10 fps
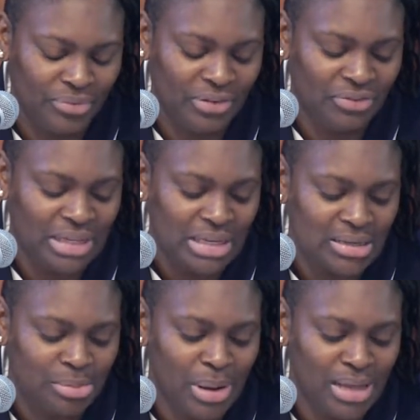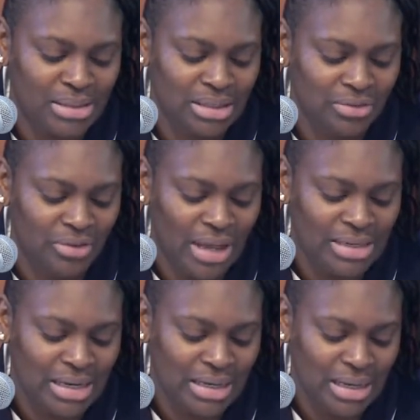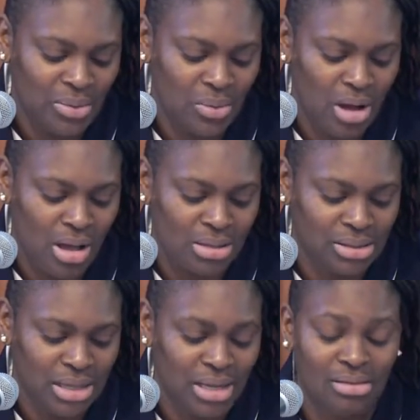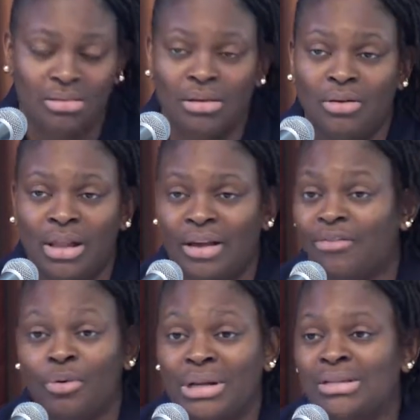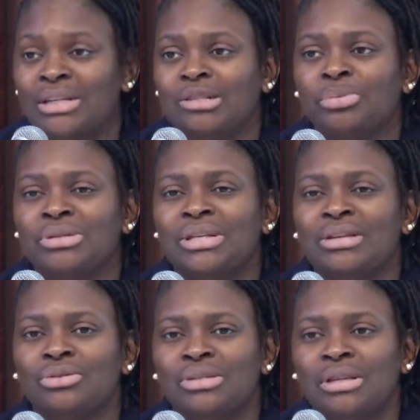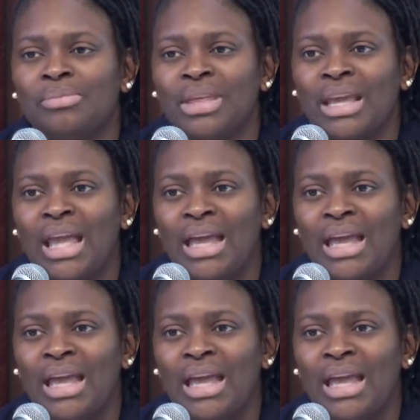50s, positive identity was in uh, like 46% or something.